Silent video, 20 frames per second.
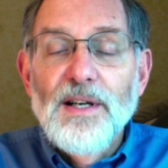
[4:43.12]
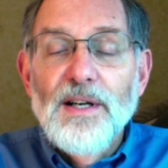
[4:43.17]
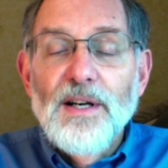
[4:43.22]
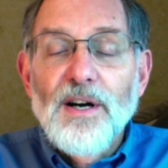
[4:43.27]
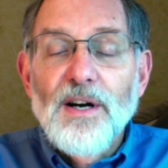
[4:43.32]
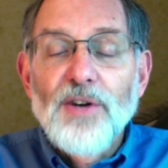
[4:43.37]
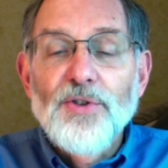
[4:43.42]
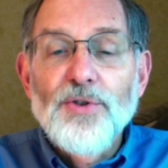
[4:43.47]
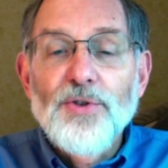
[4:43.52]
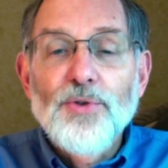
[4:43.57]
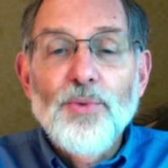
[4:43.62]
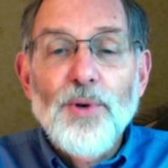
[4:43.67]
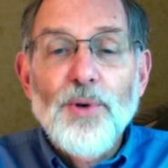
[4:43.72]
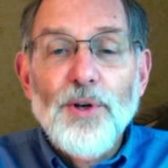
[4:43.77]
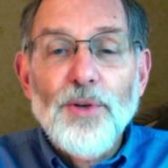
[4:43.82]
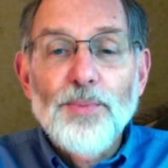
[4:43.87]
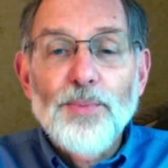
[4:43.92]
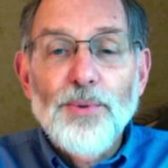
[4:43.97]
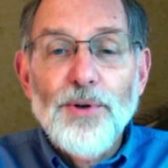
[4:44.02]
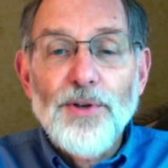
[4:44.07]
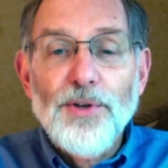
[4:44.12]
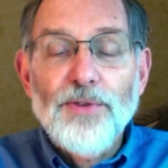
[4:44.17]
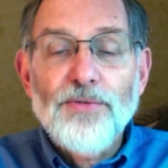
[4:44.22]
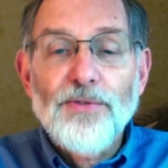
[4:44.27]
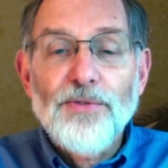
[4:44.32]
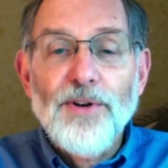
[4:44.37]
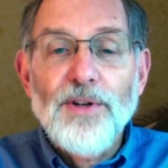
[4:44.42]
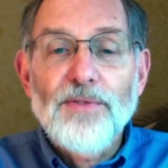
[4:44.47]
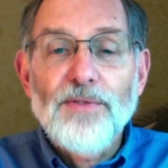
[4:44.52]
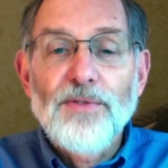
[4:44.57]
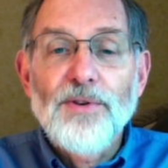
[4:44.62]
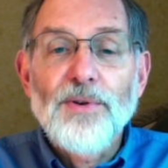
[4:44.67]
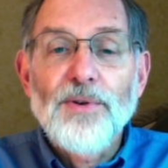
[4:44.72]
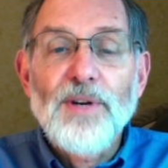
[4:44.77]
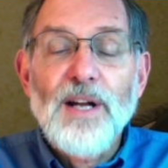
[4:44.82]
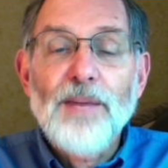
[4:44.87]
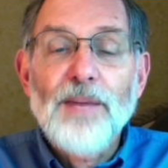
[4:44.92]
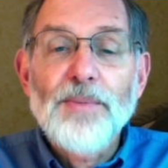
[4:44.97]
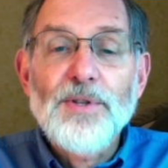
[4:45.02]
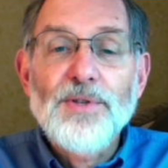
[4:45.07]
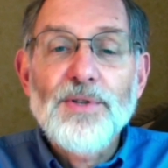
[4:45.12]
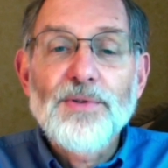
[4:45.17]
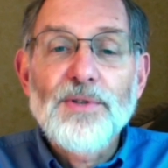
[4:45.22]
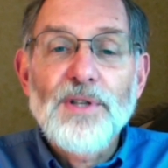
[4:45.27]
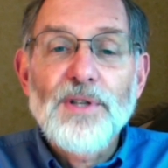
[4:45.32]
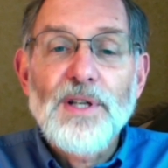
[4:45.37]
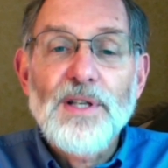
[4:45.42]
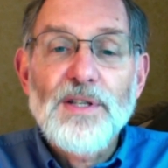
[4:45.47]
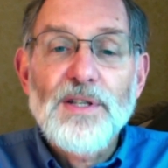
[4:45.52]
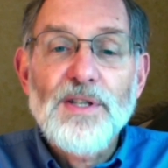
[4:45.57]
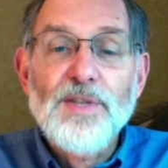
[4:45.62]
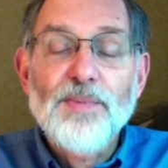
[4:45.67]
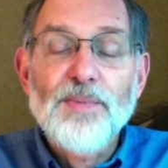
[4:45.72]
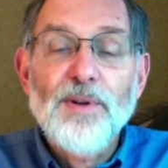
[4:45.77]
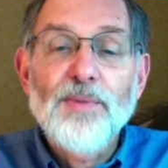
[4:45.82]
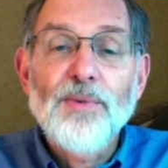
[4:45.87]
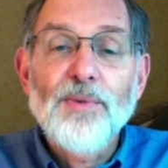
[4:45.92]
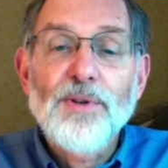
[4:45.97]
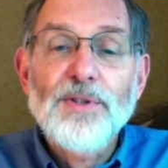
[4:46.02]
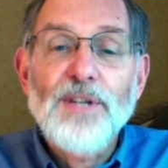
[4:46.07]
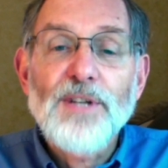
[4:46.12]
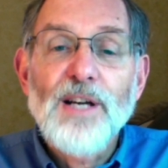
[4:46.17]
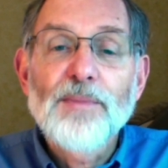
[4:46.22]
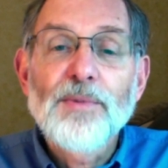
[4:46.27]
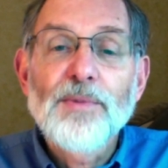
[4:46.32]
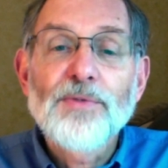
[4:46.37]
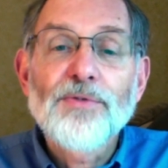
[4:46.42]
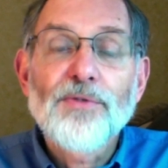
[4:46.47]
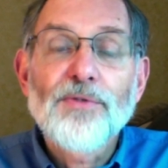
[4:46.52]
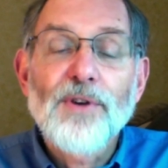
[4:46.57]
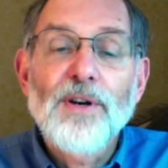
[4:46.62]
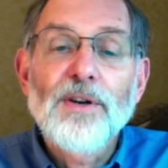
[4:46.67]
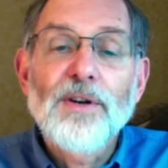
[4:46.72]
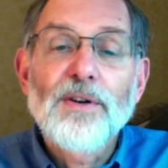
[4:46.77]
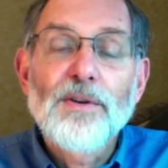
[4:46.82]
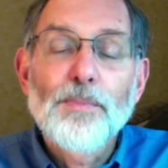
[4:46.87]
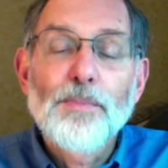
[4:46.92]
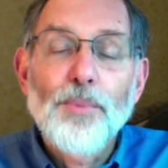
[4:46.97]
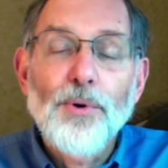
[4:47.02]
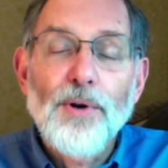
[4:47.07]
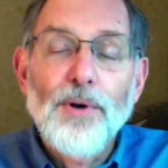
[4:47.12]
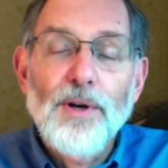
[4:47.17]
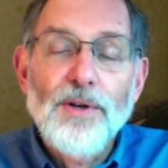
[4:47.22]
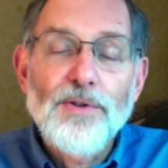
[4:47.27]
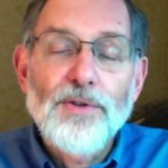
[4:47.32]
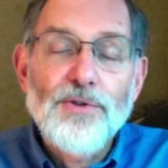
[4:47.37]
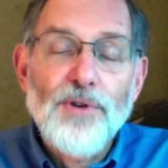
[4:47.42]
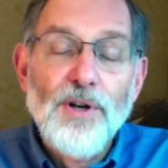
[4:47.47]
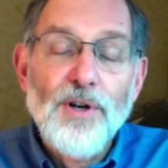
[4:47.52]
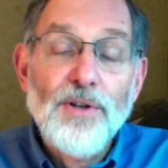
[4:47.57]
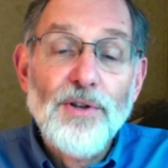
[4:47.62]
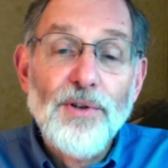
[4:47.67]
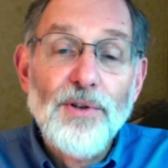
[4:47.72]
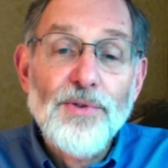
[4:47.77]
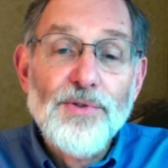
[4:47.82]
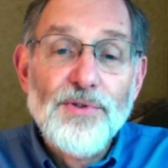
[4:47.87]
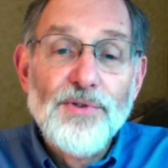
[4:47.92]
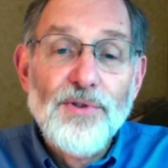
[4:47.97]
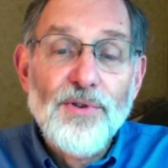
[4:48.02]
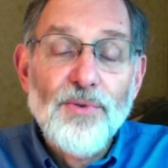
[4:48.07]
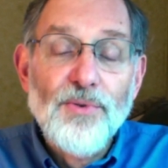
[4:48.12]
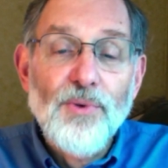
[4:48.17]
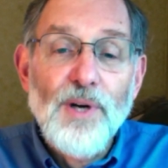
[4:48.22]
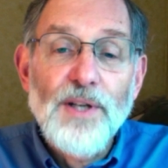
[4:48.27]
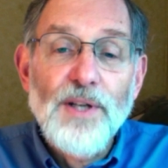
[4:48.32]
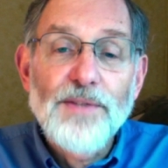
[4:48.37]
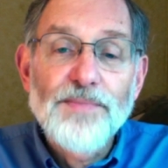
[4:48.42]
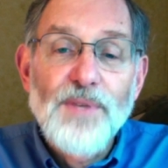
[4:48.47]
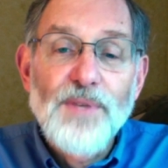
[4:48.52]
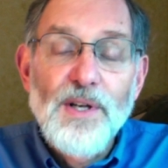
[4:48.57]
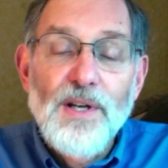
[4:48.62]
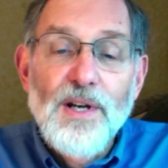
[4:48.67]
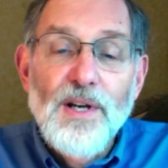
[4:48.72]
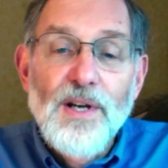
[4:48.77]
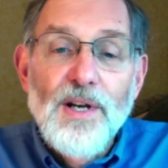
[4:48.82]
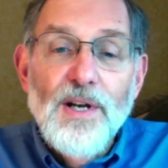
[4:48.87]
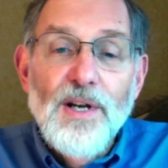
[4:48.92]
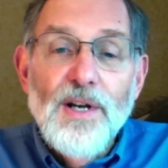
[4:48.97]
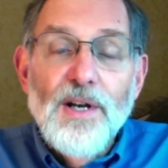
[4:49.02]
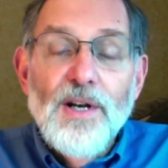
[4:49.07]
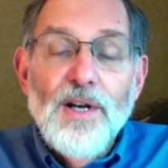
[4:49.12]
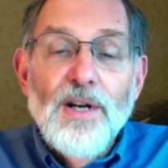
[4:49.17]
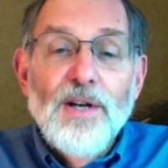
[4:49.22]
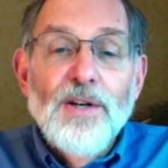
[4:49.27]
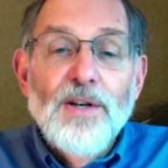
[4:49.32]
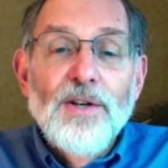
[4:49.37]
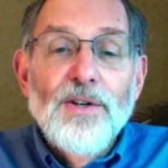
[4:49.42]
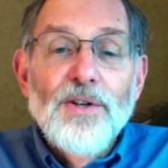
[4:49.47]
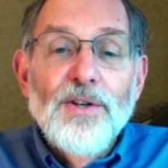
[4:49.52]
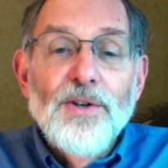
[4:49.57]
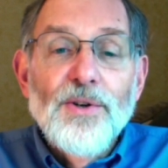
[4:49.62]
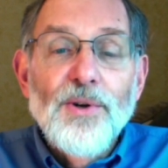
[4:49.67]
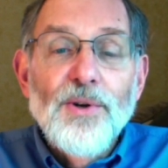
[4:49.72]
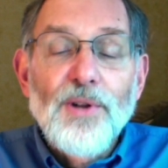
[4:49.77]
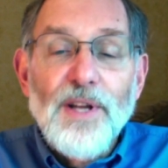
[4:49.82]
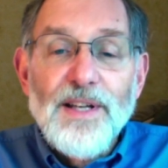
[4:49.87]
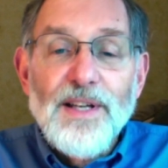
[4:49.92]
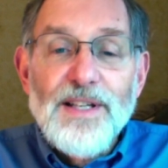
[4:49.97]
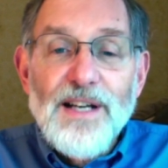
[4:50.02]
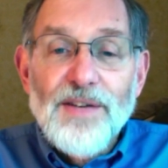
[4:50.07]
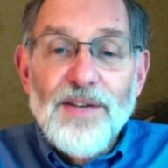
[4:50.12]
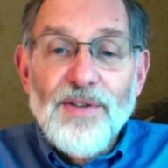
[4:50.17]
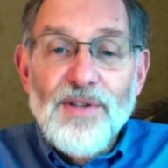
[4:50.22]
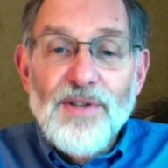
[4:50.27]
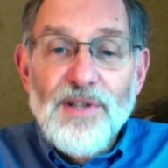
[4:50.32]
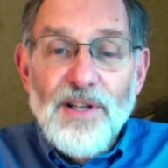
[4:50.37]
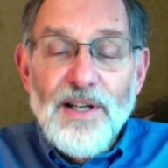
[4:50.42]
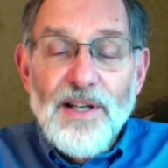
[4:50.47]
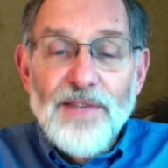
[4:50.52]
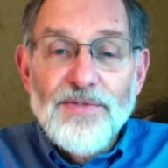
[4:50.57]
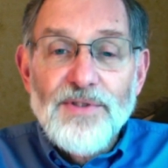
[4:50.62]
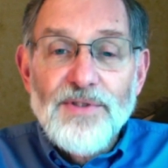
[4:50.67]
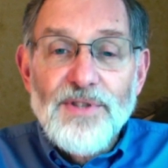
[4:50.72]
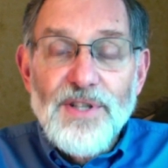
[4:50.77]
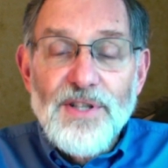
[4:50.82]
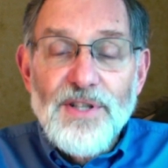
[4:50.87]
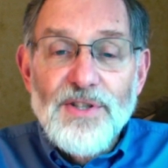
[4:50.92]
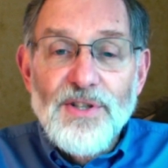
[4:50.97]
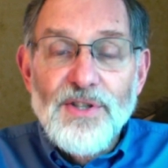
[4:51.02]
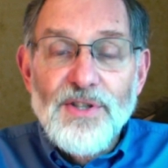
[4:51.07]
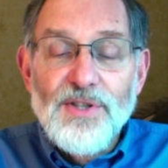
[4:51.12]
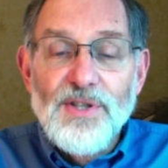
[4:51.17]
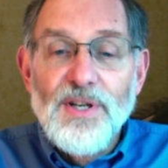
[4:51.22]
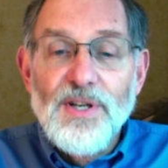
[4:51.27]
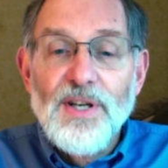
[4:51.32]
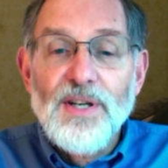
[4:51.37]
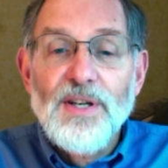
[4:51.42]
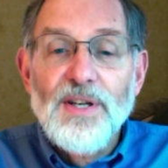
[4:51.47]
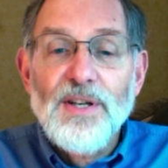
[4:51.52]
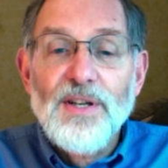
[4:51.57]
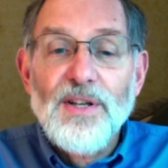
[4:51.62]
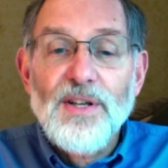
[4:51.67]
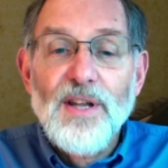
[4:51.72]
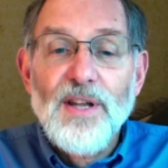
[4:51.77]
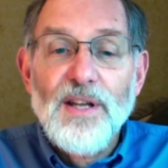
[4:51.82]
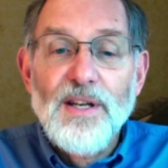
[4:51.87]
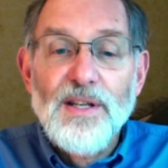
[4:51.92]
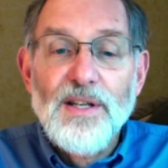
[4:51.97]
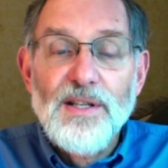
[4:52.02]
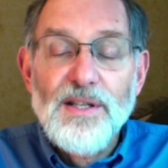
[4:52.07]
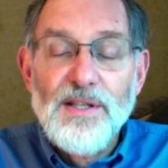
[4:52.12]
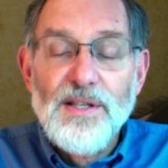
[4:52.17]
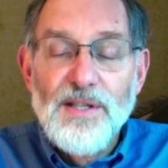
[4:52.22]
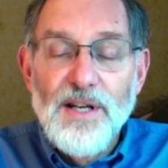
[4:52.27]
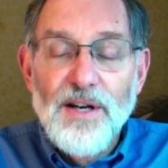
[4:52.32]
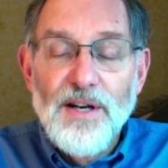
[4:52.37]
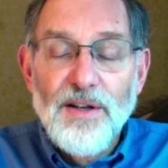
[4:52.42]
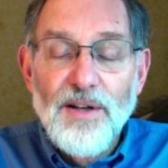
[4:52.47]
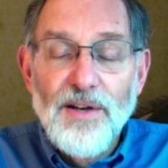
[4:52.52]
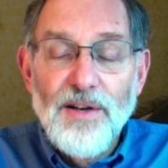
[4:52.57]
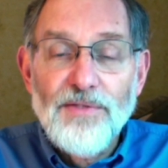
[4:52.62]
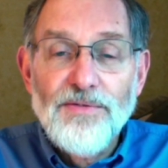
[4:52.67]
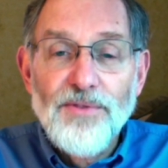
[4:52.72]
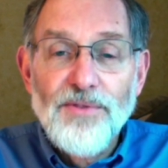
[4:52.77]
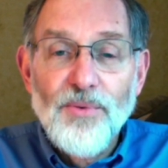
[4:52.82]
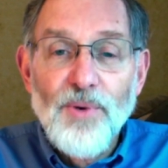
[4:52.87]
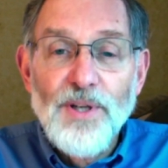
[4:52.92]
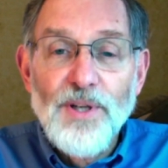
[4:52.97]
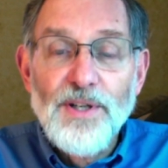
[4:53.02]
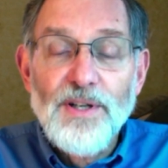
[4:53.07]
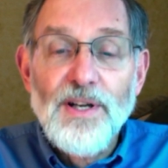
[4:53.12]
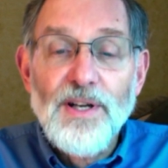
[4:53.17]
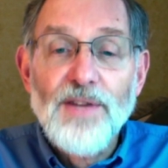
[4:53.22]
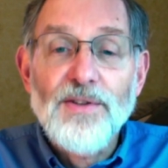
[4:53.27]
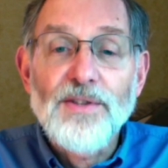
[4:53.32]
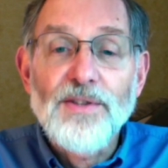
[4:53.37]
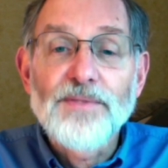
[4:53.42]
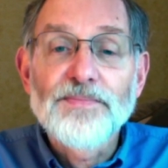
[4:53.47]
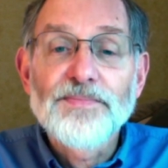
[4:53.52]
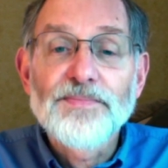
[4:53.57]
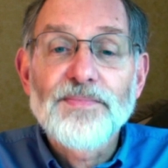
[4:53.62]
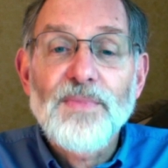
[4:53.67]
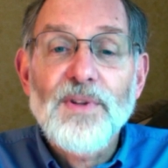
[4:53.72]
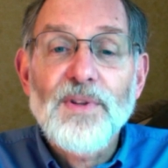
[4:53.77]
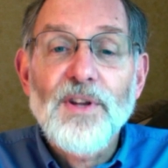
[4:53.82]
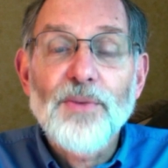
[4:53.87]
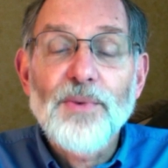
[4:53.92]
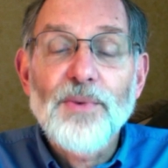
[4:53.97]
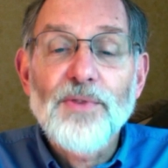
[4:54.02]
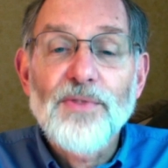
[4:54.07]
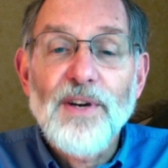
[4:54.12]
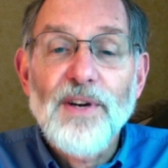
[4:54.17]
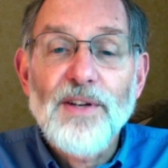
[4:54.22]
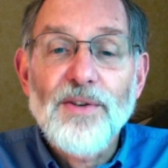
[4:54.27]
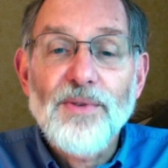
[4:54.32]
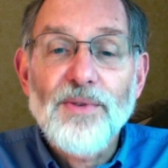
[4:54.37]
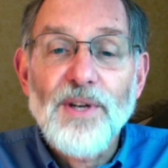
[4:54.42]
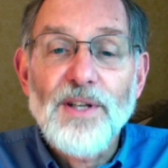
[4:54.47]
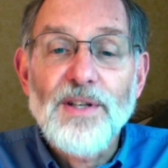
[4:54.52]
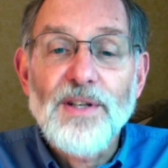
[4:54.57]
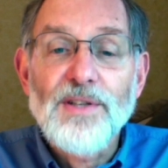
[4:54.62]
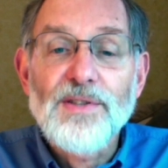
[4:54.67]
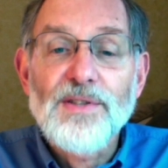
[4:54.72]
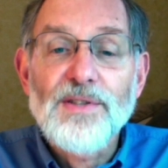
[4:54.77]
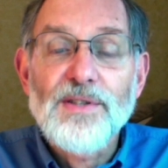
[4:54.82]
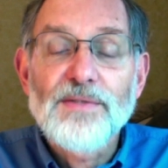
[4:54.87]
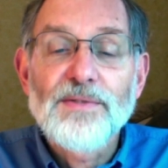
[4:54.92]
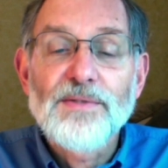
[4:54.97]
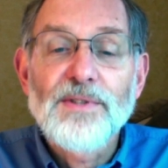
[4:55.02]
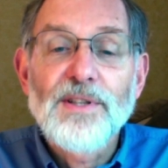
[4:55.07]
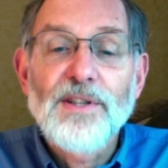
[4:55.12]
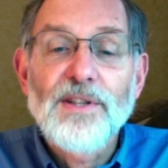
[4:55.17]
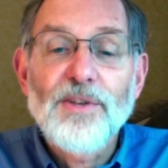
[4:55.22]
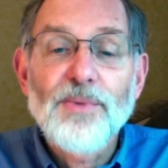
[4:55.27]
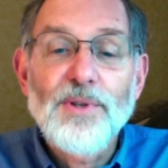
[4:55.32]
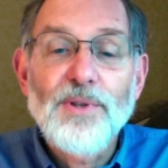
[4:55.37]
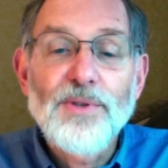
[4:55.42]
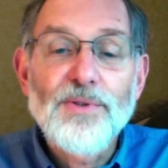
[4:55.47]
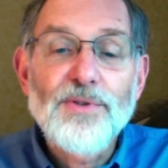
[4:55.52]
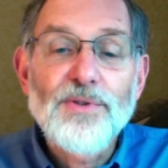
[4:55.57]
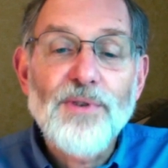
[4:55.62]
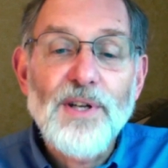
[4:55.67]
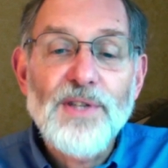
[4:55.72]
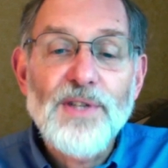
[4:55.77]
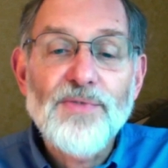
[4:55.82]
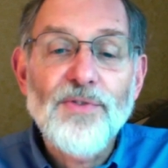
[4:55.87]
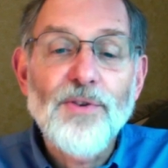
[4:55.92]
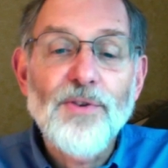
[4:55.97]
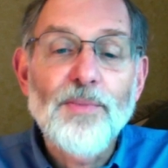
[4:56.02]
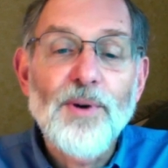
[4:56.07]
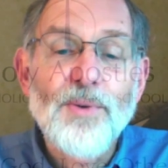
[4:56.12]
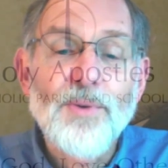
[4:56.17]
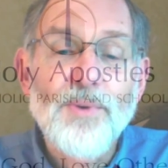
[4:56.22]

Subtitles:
a new world put in front of you and an opportunity to spend more time in prayer and draw close to the one who laid down his life to teach us that it is in our love for one another that we find greatness and that we do transform our